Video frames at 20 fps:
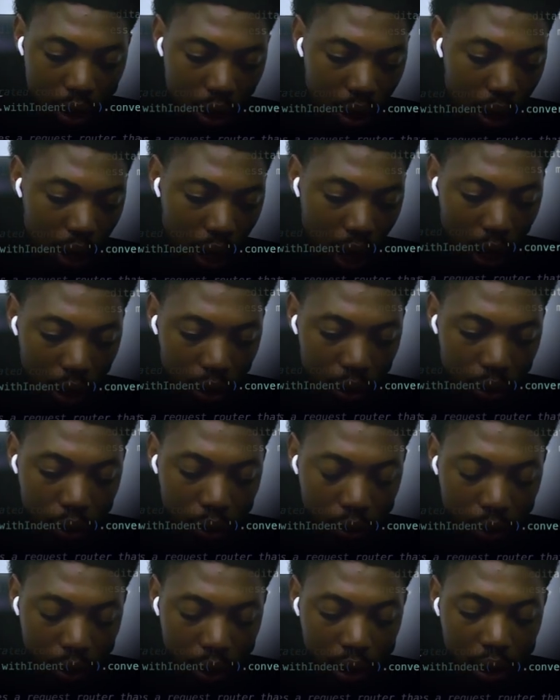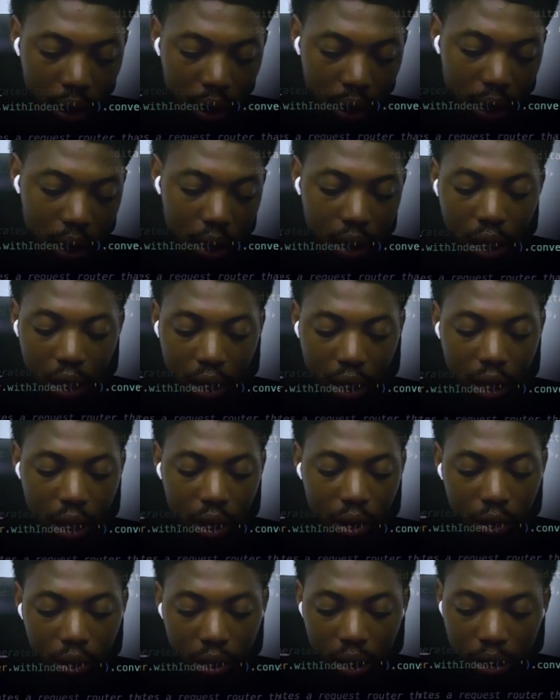how do we like now
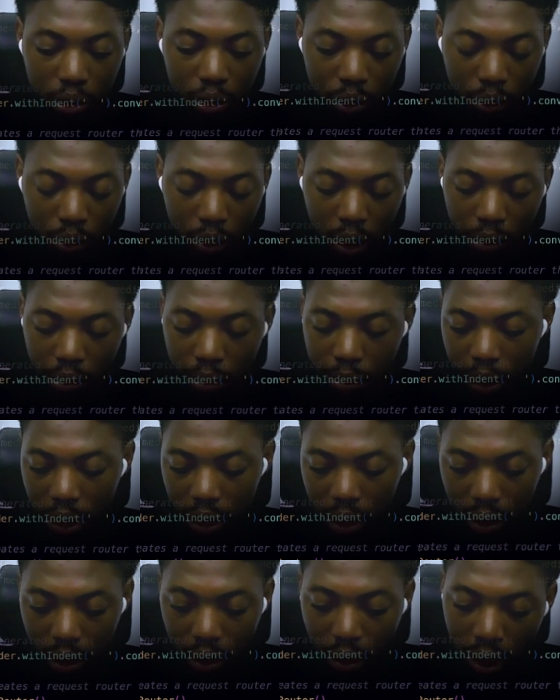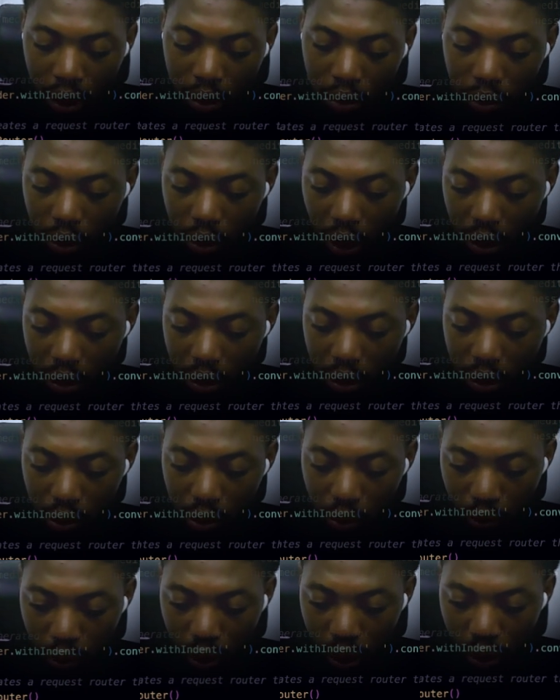connect to our backend? So that is where